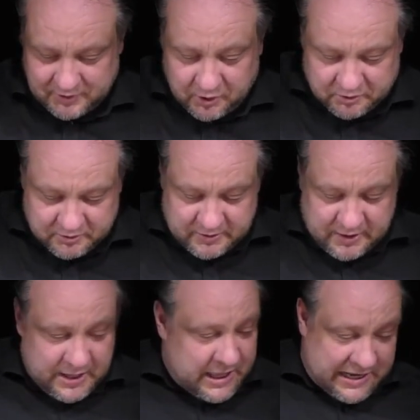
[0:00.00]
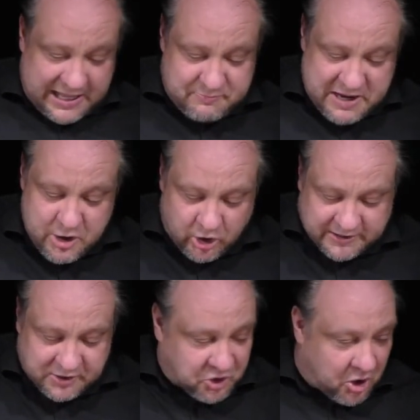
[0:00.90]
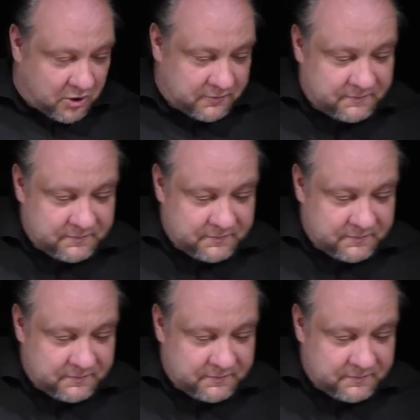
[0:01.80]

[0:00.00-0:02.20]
Oh, let me knock at the door.